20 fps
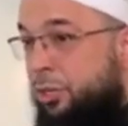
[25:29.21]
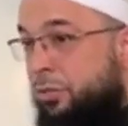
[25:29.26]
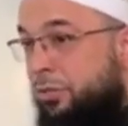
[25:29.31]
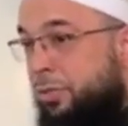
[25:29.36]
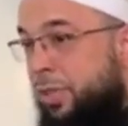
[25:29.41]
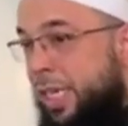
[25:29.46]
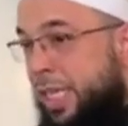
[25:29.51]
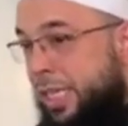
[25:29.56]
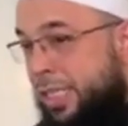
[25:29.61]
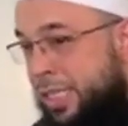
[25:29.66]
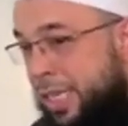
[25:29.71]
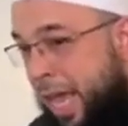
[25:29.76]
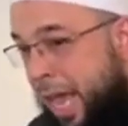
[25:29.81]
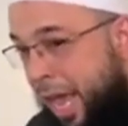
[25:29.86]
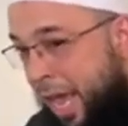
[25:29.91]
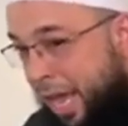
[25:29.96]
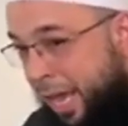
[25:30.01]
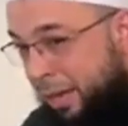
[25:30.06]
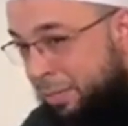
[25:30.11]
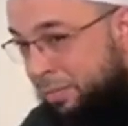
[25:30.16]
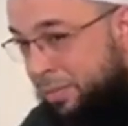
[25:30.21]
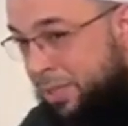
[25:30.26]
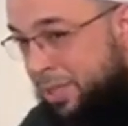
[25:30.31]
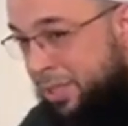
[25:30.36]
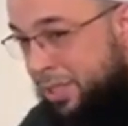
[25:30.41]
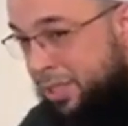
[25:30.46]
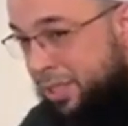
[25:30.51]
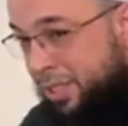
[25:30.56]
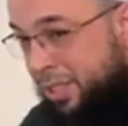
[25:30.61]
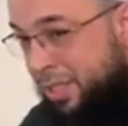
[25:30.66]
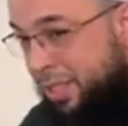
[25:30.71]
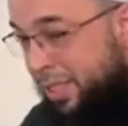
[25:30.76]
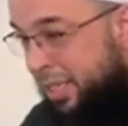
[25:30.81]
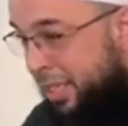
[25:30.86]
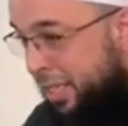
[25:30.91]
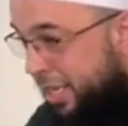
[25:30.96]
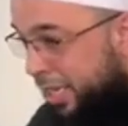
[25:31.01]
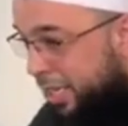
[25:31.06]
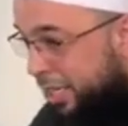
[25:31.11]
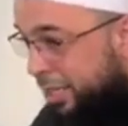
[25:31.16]
Three times
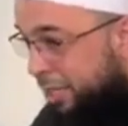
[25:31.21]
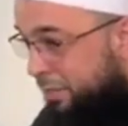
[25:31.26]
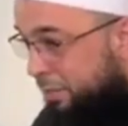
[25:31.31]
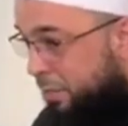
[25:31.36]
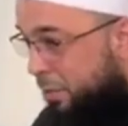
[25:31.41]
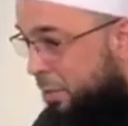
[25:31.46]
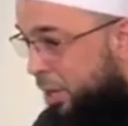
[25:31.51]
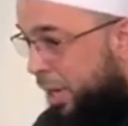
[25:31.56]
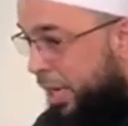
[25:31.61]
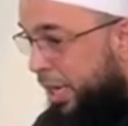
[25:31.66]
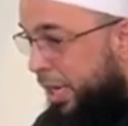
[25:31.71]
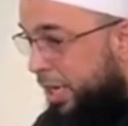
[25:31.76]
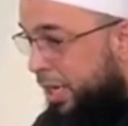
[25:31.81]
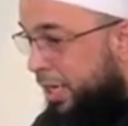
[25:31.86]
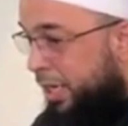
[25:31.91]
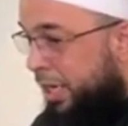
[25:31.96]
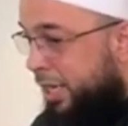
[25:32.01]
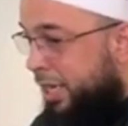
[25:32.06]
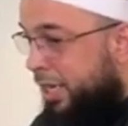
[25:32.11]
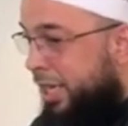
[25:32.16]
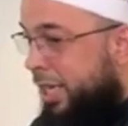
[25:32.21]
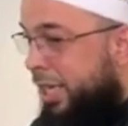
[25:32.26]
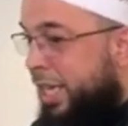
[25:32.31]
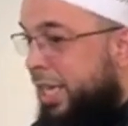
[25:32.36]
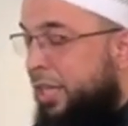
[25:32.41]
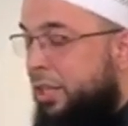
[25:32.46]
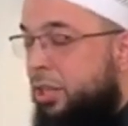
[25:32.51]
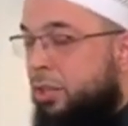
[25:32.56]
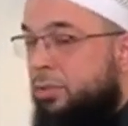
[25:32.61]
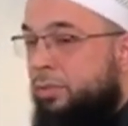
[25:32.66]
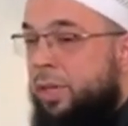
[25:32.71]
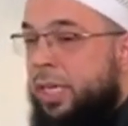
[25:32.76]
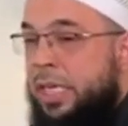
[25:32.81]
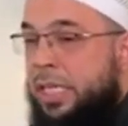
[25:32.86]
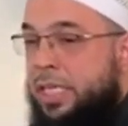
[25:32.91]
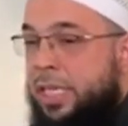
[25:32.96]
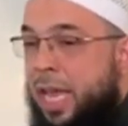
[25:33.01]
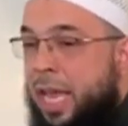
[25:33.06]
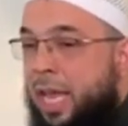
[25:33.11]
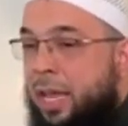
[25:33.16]
in the morning and
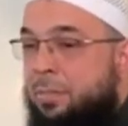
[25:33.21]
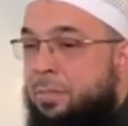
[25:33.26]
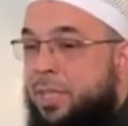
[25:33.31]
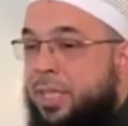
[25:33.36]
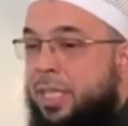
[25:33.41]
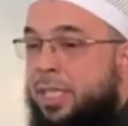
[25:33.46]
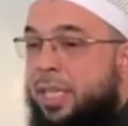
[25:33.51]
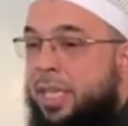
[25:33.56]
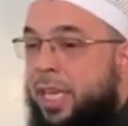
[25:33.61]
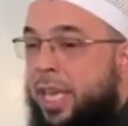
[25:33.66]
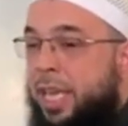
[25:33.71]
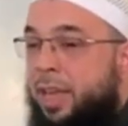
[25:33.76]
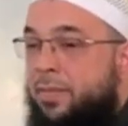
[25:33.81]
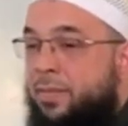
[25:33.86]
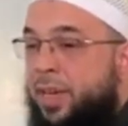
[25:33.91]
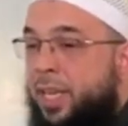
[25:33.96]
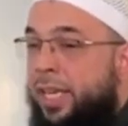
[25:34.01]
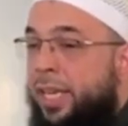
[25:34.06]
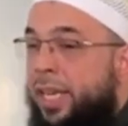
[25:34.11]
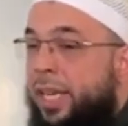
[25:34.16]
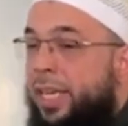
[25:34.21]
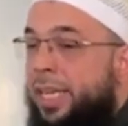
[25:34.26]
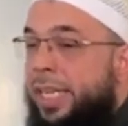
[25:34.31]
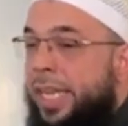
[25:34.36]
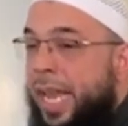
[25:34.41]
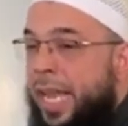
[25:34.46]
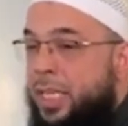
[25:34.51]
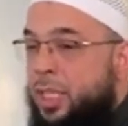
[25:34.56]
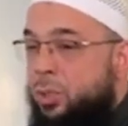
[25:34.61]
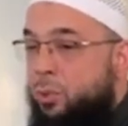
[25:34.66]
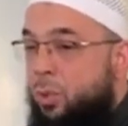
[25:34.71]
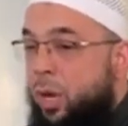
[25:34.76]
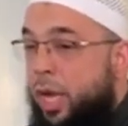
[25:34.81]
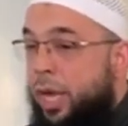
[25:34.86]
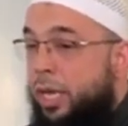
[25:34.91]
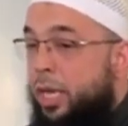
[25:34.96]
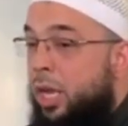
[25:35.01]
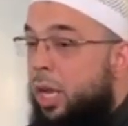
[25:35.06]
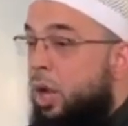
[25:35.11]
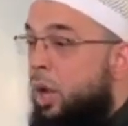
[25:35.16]
three times in the evening. Guess
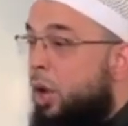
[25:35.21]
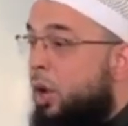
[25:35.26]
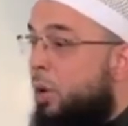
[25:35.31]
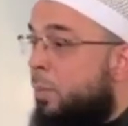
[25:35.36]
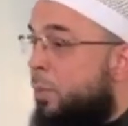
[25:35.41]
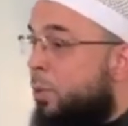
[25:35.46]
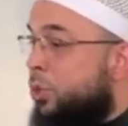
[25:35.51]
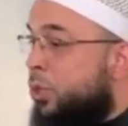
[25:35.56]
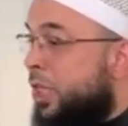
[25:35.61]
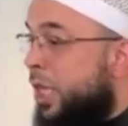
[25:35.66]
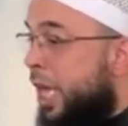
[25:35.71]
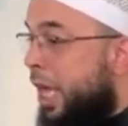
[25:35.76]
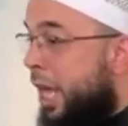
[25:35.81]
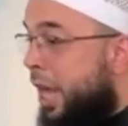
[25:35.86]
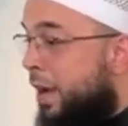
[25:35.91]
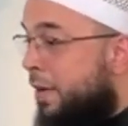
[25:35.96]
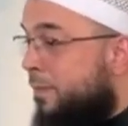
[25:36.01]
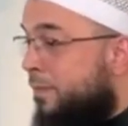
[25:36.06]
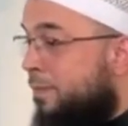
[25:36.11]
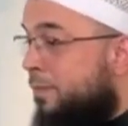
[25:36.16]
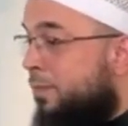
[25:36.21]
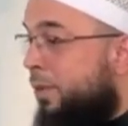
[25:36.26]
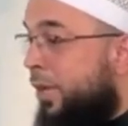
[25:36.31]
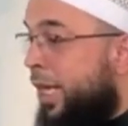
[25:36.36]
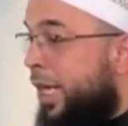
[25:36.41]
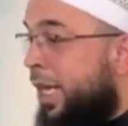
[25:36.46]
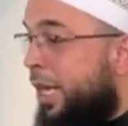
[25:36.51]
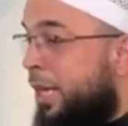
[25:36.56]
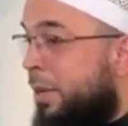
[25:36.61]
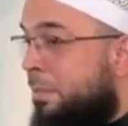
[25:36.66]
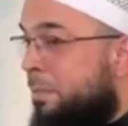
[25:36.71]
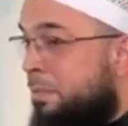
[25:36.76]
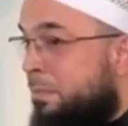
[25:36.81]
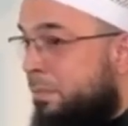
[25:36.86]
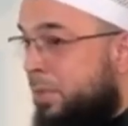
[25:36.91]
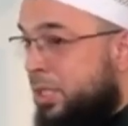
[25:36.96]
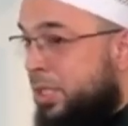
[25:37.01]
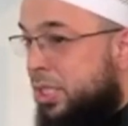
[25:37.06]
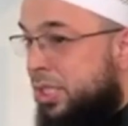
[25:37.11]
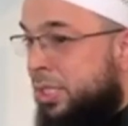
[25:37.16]
what? Almost every
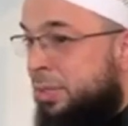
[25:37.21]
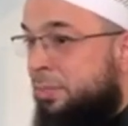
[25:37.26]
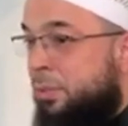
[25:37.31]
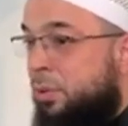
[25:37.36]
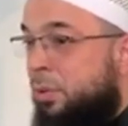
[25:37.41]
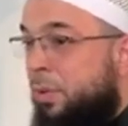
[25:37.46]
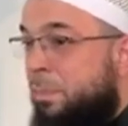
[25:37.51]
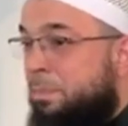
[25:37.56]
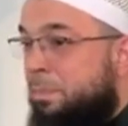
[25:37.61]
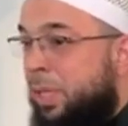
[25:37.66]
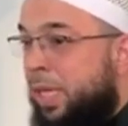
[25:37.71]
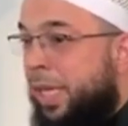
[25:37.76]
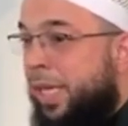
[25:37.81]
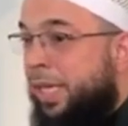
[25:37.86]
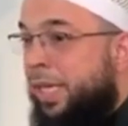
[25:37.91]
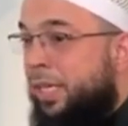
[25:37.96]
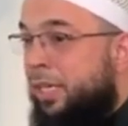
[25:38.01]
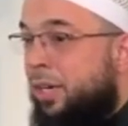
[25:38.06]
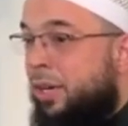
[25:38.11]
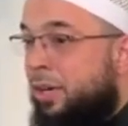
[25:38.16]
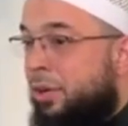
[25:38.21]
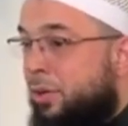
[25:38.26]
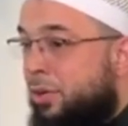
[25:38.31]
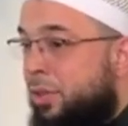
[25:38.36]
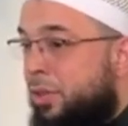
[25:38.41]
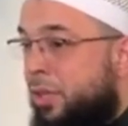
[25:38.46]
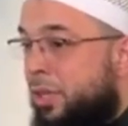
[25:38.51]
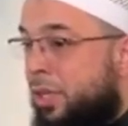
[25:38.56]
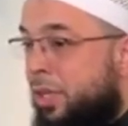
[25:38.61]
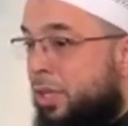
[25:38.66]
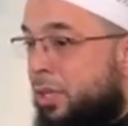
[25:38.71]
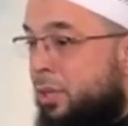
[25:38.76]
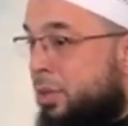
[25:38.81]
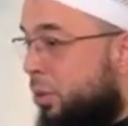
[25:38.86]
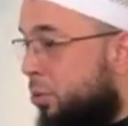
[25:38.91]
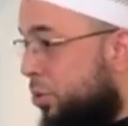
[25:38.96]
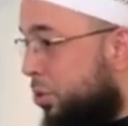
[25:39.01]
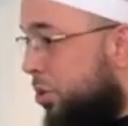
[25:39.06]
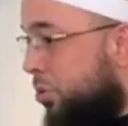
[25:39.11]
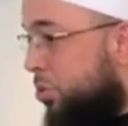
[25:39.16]
Muslim on planet Earth
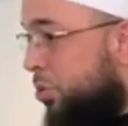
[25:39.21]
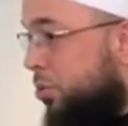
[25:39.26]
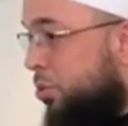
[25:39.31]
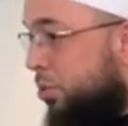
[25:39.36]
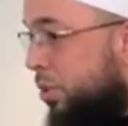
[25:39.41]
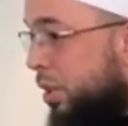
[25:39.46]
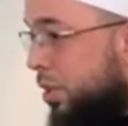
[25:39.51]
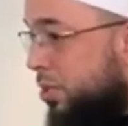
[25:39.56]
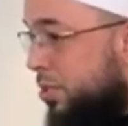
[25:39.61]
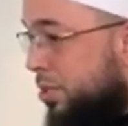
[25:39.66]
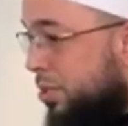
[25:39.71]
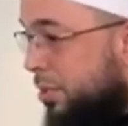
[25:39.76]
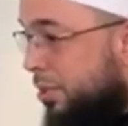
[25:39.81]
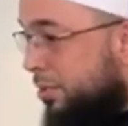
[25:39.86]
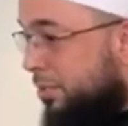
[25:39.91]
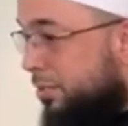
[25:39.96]
knows those surahs.